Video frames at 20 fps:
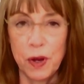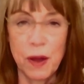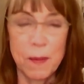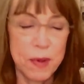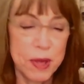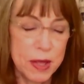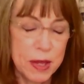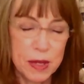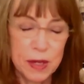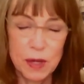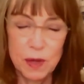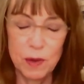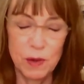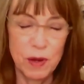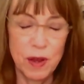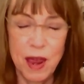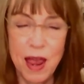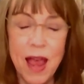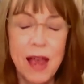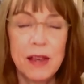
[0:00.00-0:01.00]
I mean, this
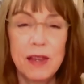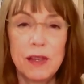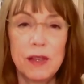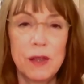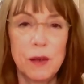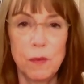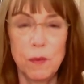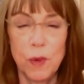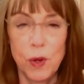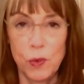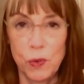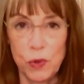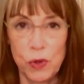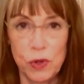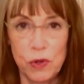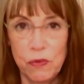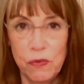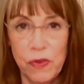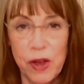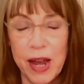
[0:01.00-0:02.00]
has the most
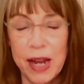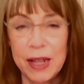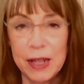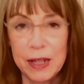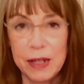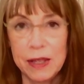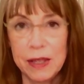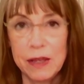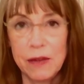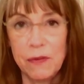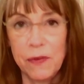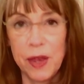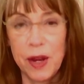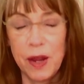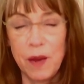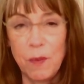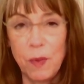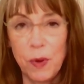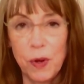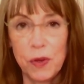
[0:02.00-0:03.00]
violence of
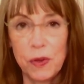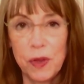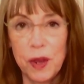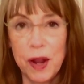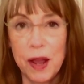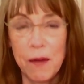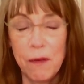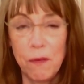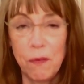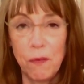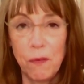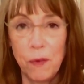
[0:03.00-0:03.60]
any book that I've